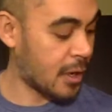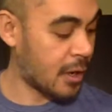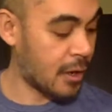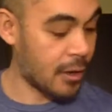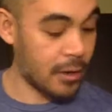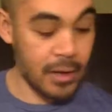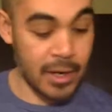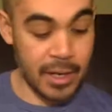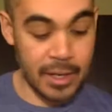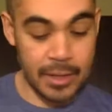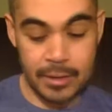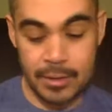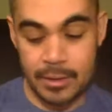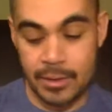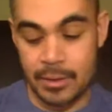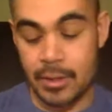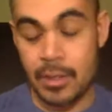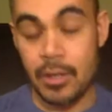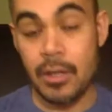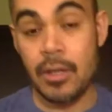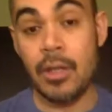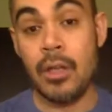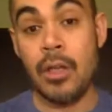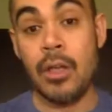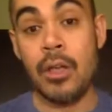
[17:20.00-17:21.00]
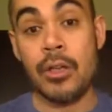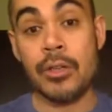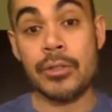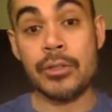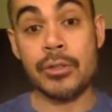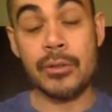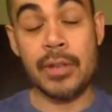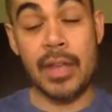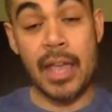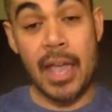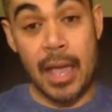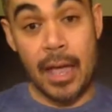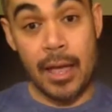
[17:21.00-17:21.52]
All right. So
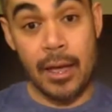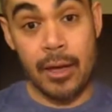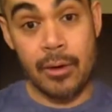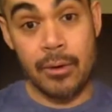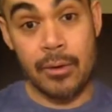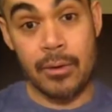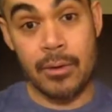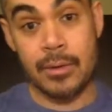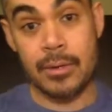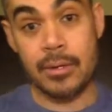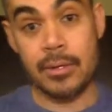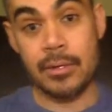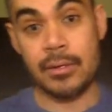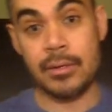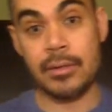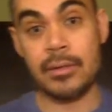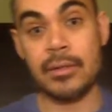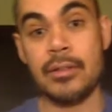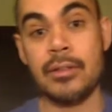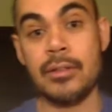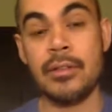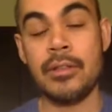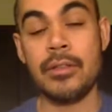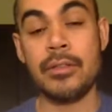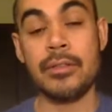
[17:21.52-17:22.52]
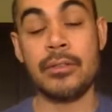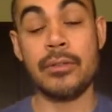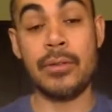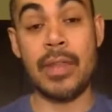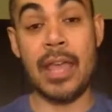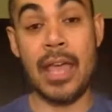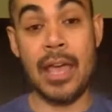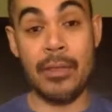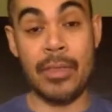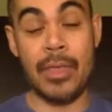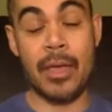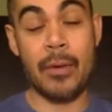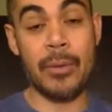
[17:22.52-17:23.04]
now
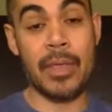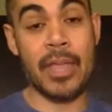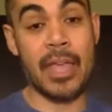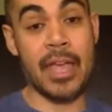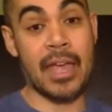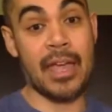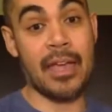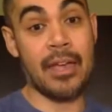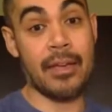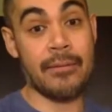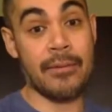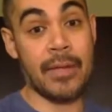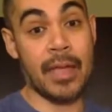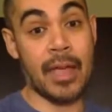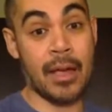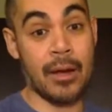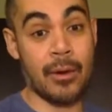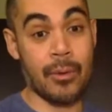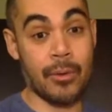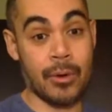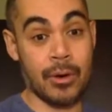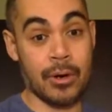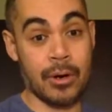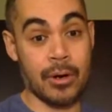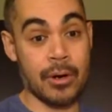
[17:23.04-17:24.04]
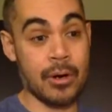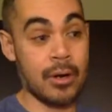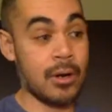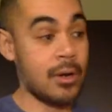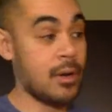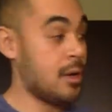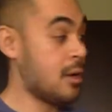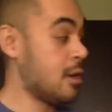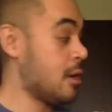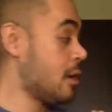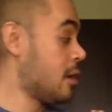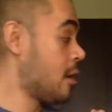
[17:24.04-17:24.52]
that we have our